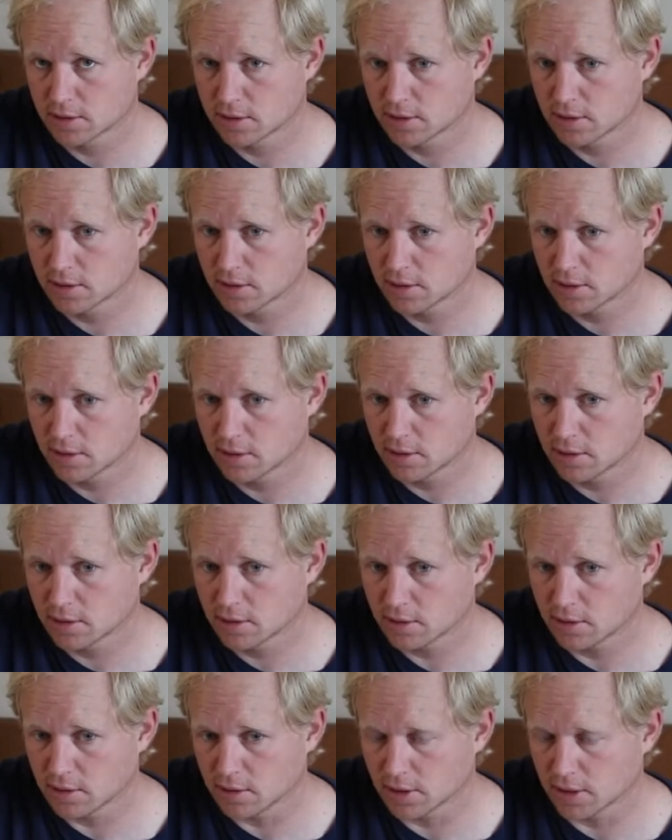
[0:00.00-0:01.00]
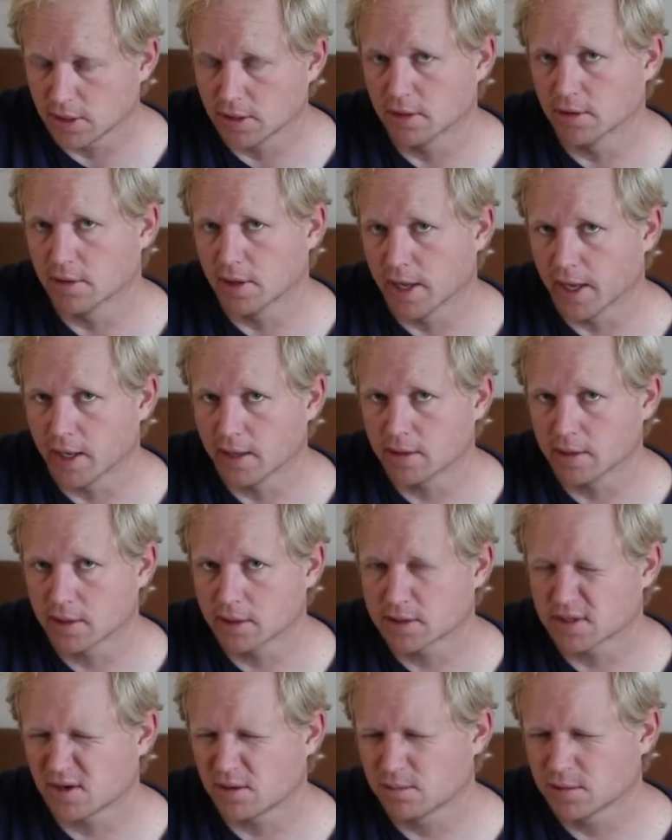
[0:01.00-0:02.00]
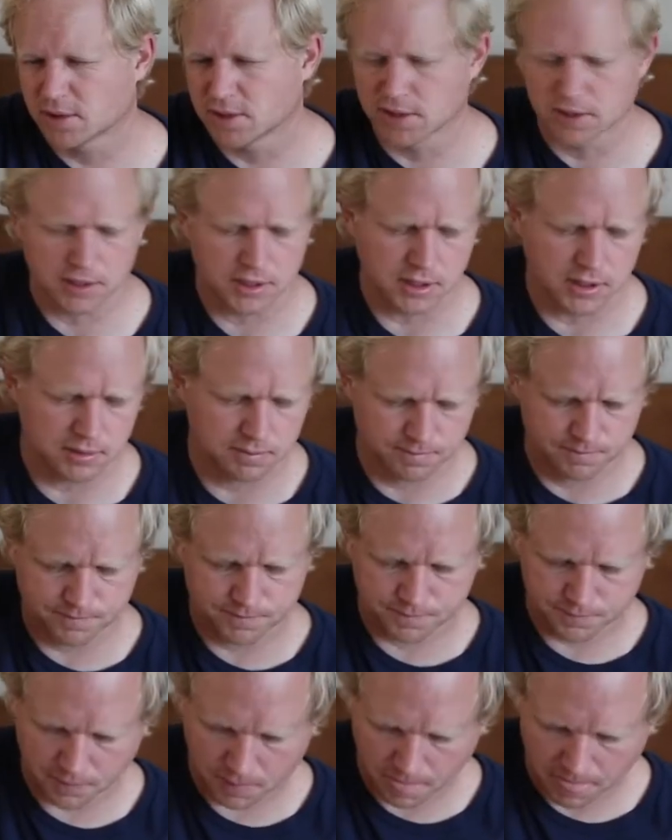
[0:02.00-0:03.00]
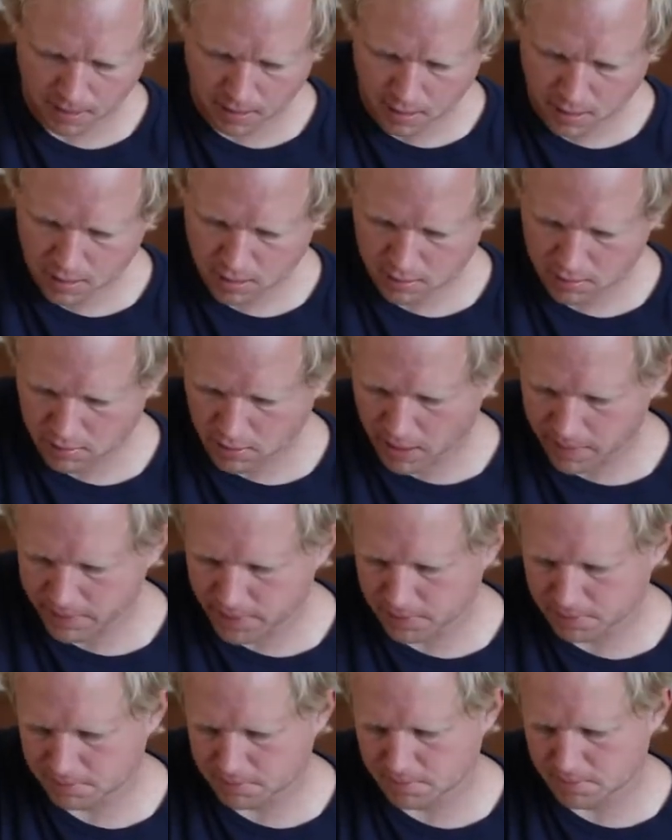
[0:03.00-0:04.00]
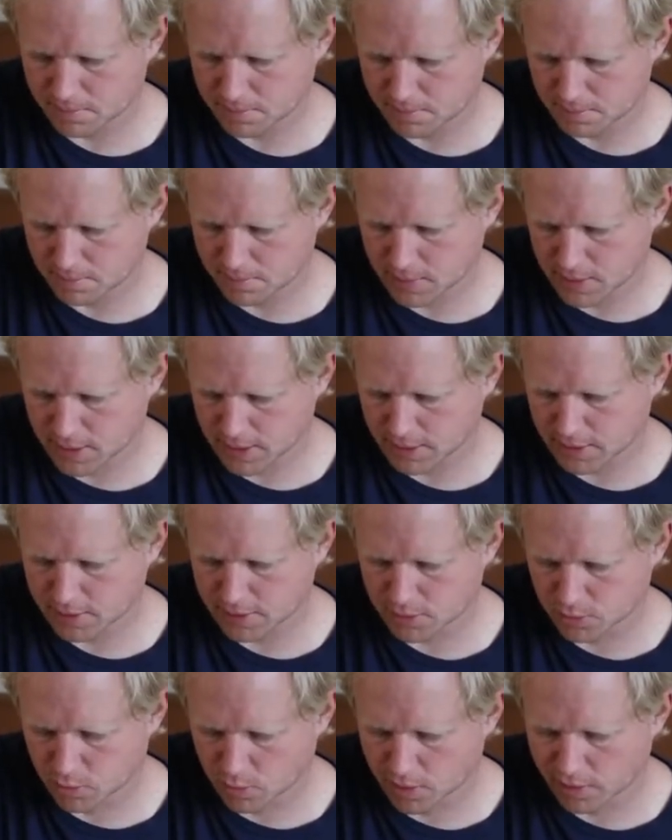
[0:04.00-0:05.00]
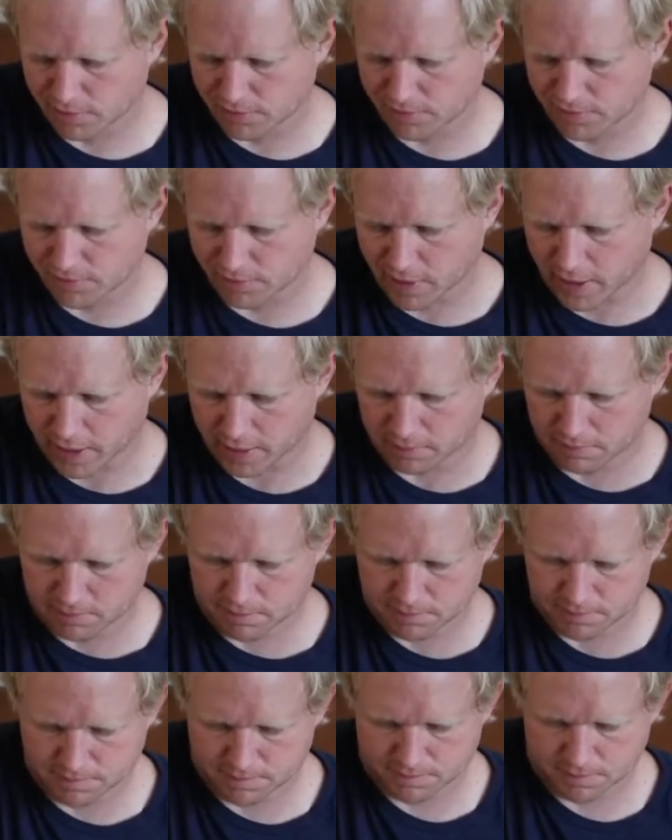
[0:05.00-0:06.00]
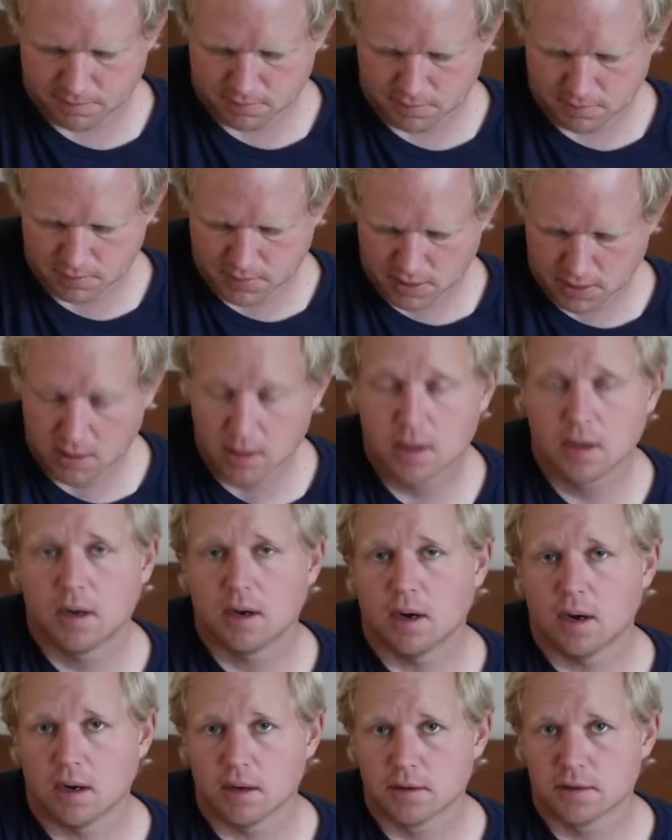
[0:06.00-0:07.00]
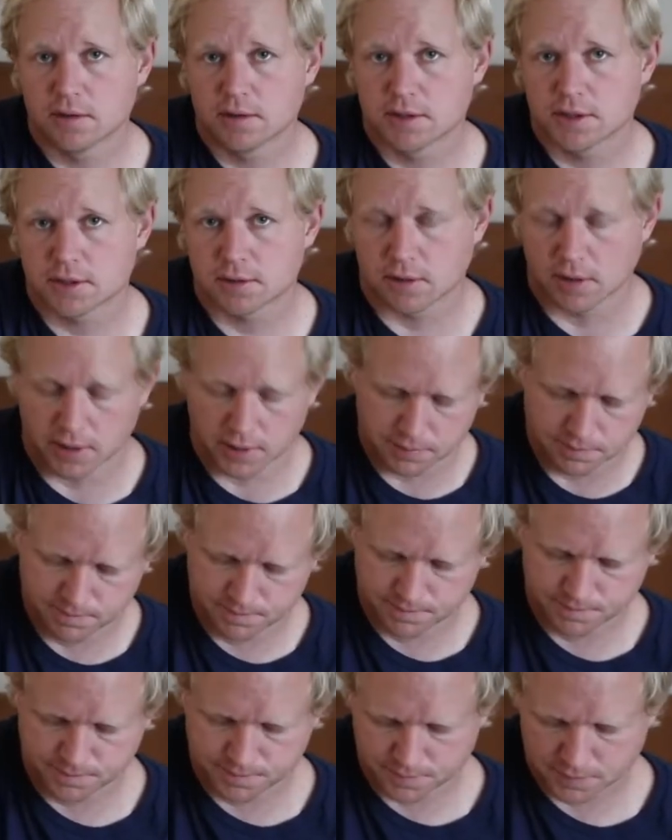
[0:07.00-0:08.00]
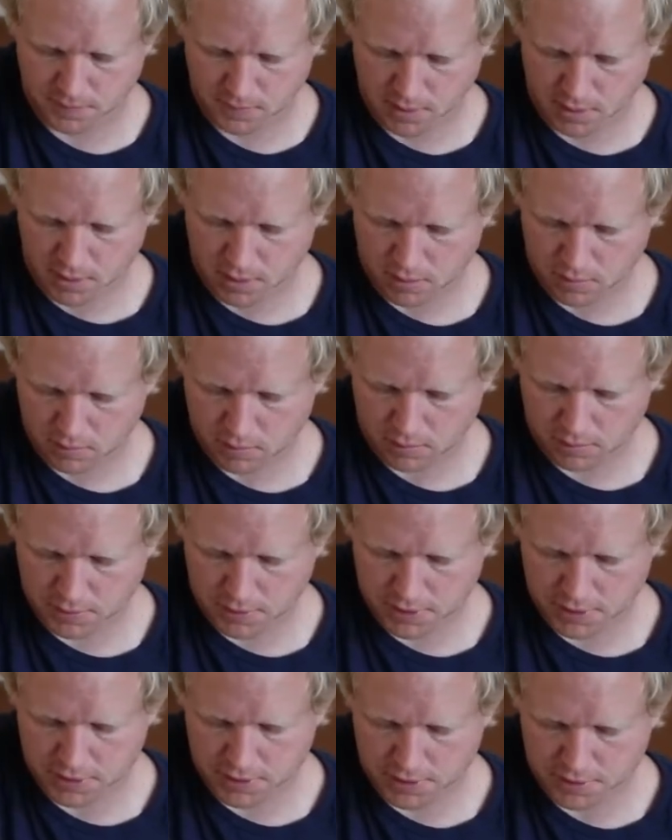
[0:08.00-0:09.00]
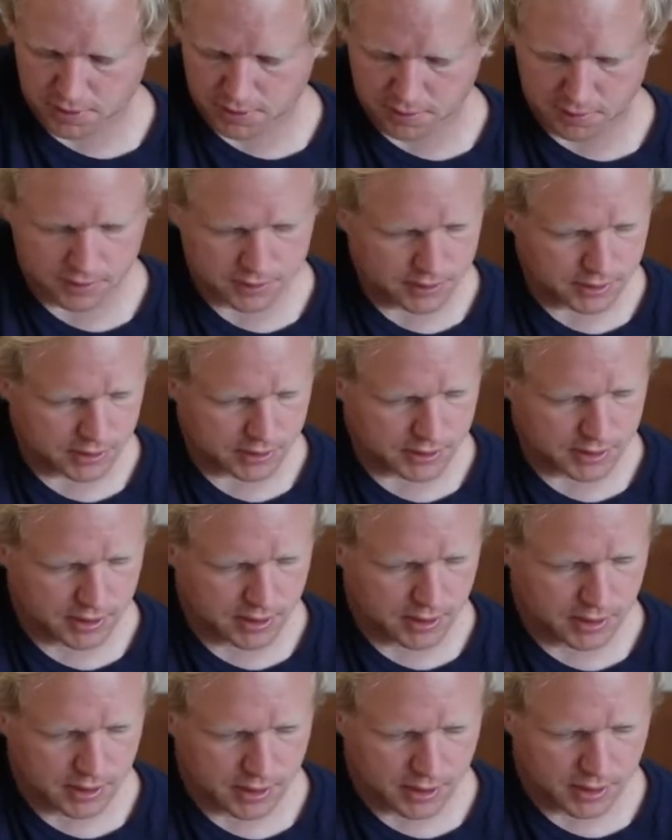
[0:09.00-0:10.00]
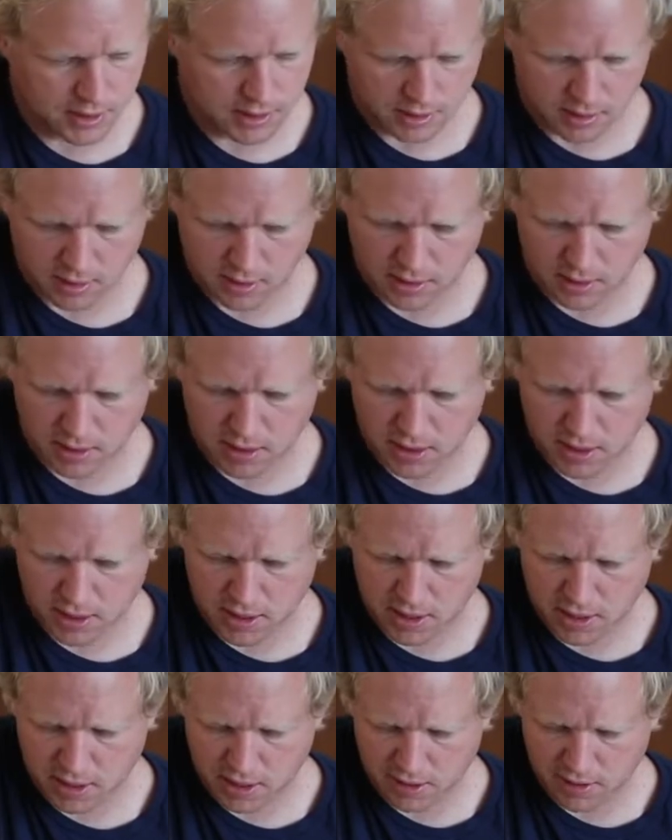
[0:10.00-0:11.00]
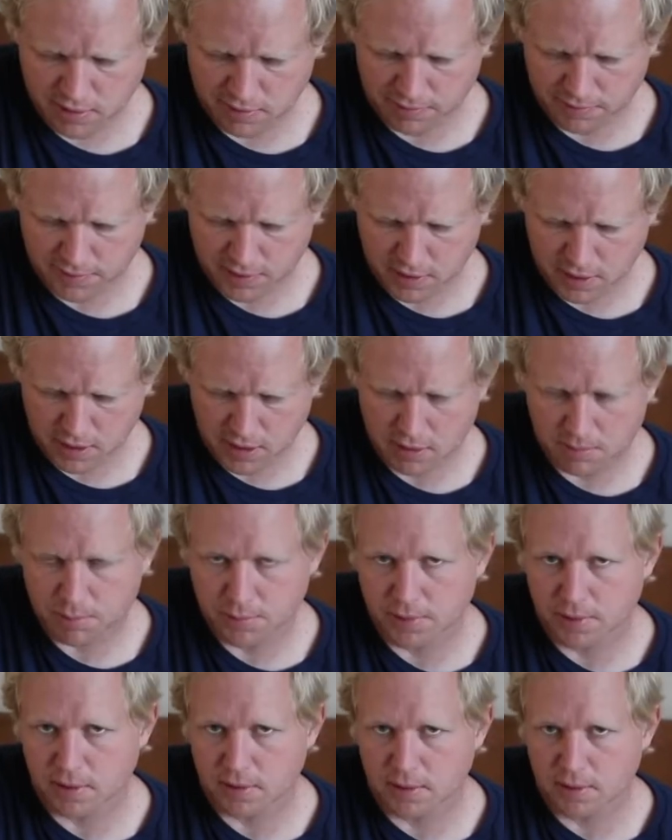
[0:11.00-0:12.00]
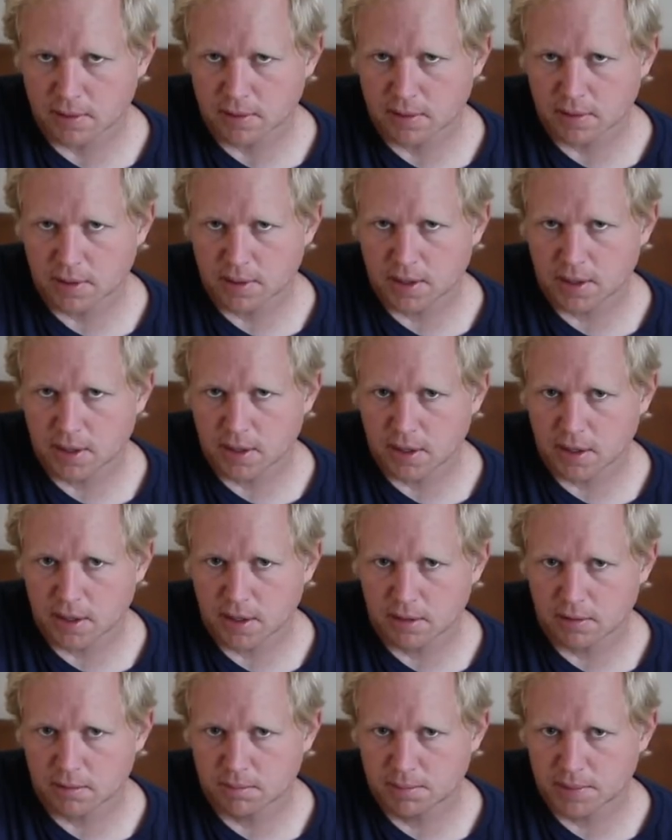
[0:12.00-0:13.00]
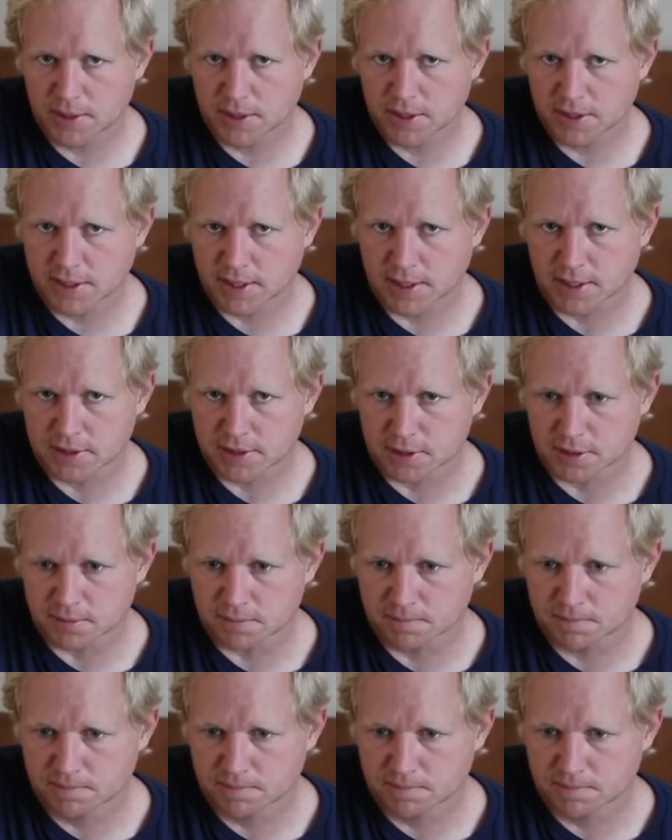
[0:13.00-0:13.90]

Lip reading: You can hear that, that's almost an E. Grab it at the 12th fret, under the string. What we're going to do is just lift up with a little bit of tension.